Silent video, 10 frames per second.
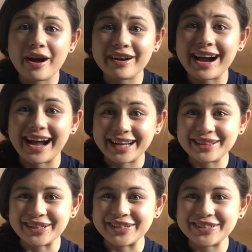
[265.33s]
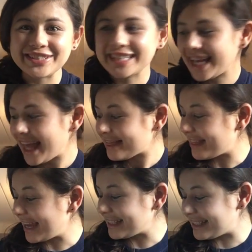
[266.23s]
far, I learned
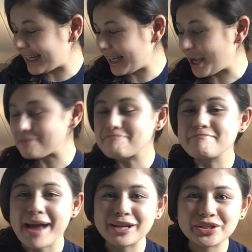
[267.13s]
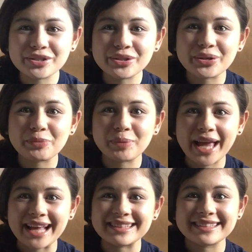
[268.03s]
that Zinnia measures her
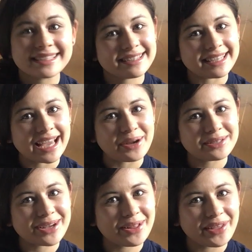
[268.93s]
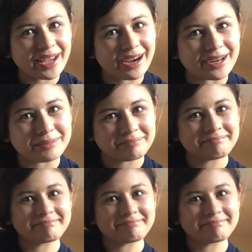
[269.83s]
plants to see how tall they are.